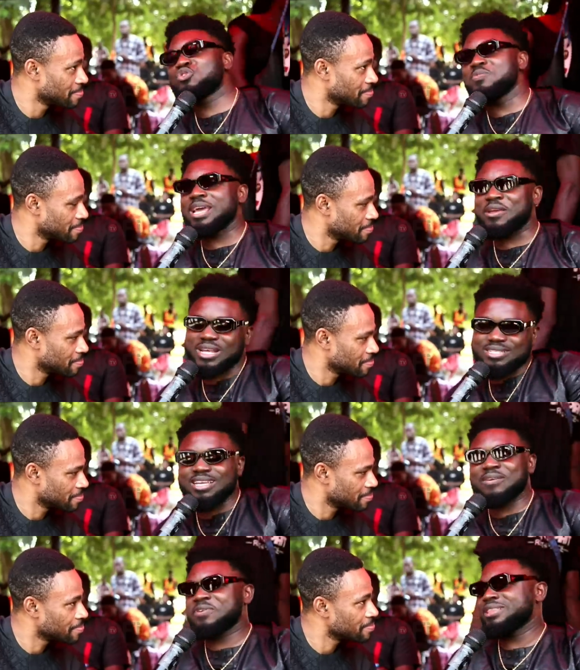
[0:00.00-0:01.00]
Speaker 1: fan two nations,
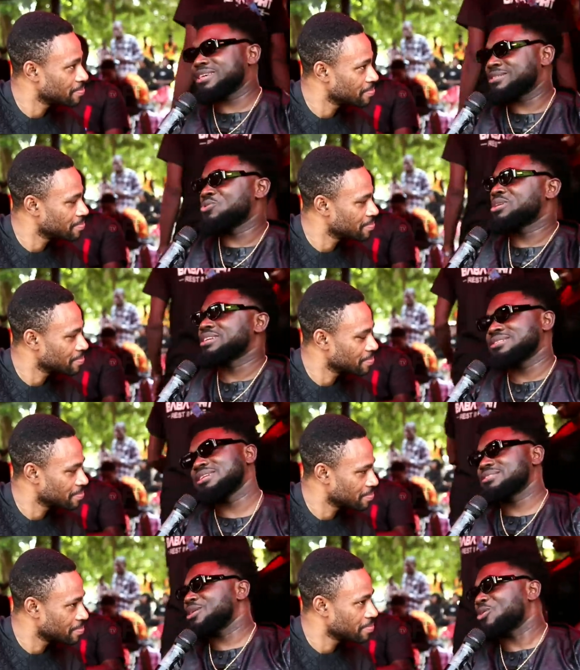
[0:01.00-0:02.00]
I am fantastic waters,
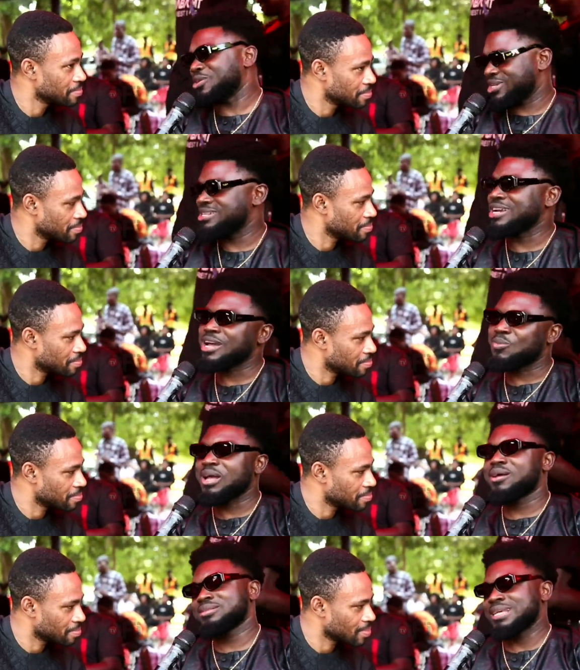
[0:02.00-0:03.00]
and on the Indian
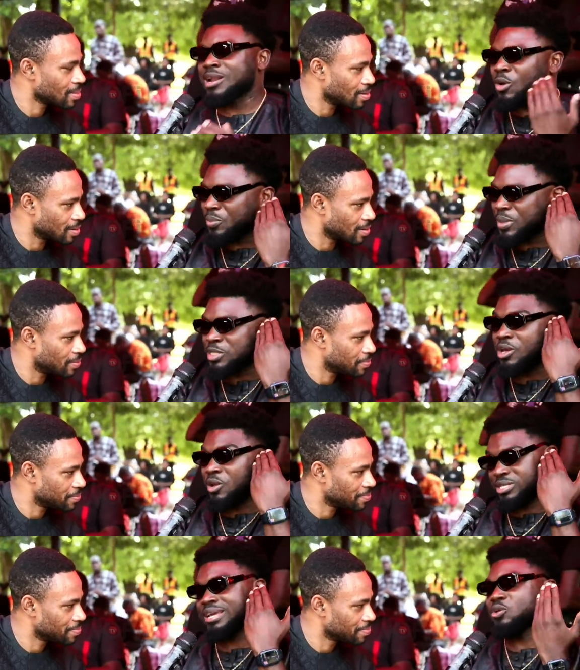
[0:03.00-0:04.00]
Abba. So I know
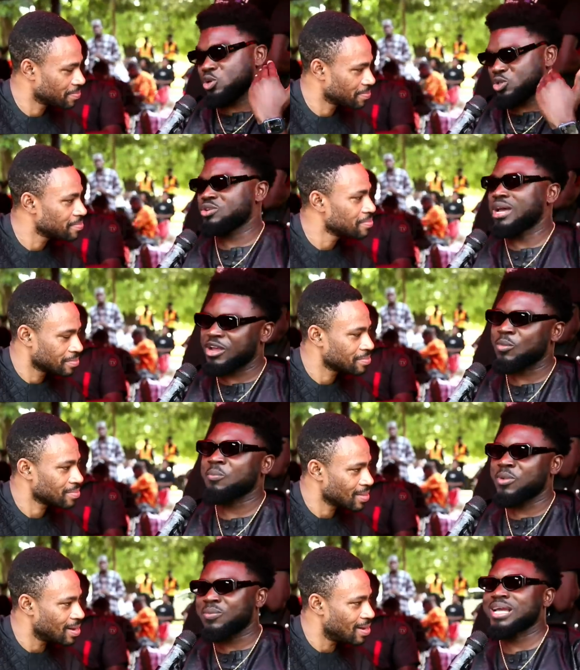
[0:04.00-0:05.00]
people say, oh, you soon are
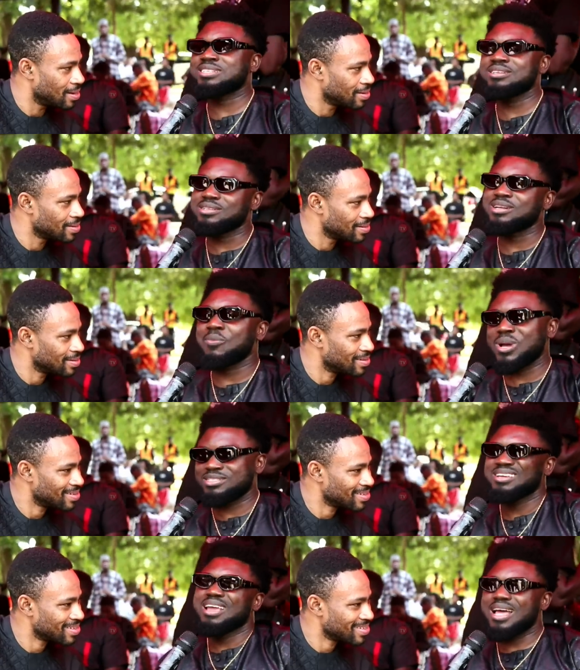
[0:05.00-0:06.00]
German by matching it,
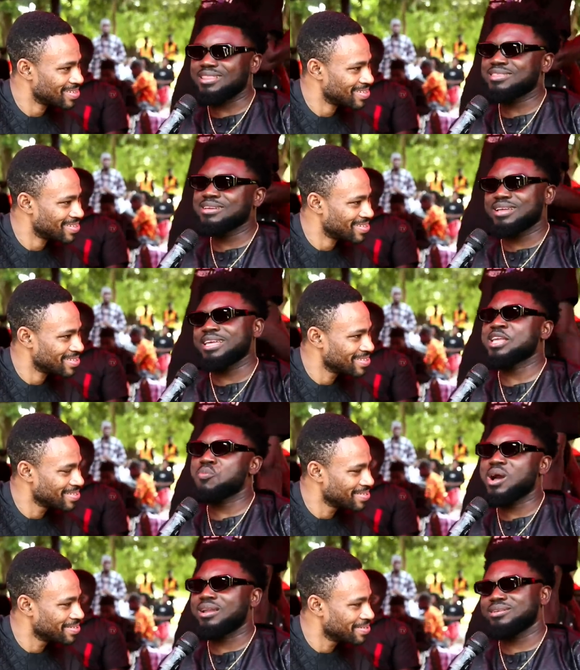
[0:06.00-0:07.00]
but I think any
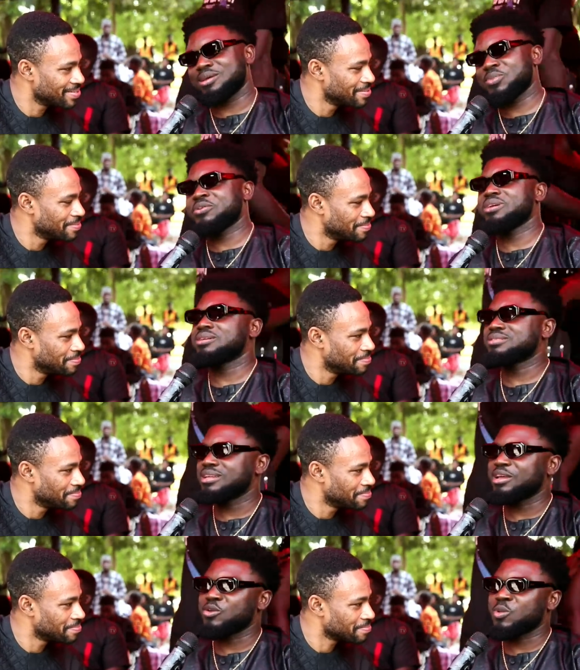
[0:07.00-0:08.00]
bad, you're better
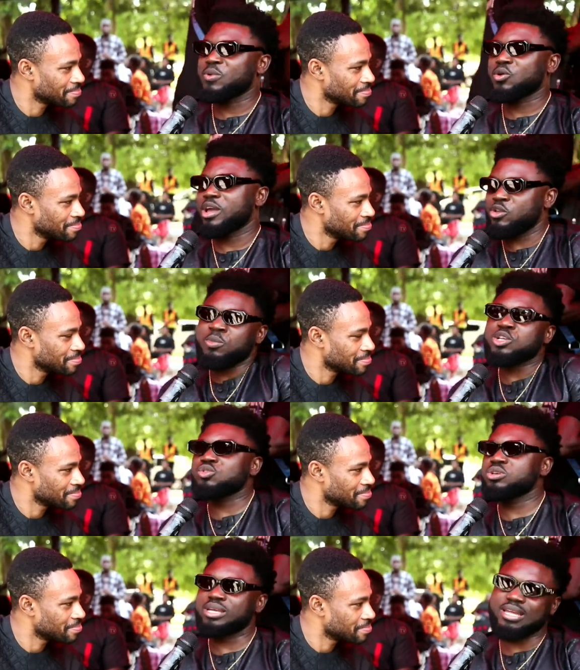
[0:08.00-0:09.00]
saying, and you're and you're
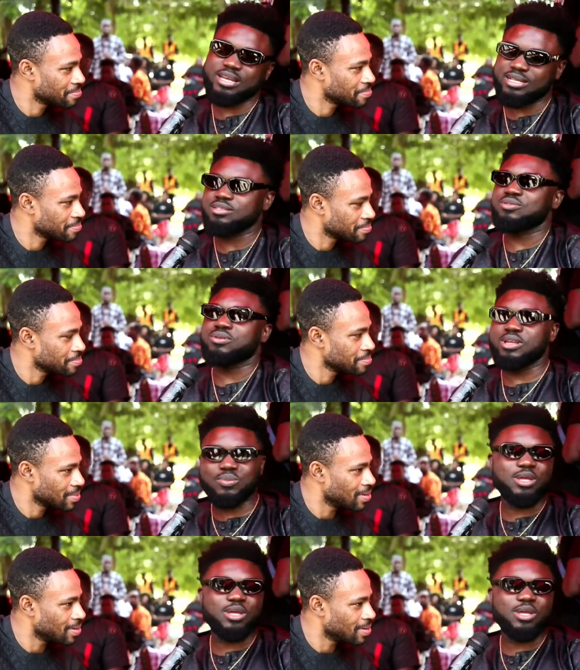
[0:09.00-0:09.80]
so you're dancing.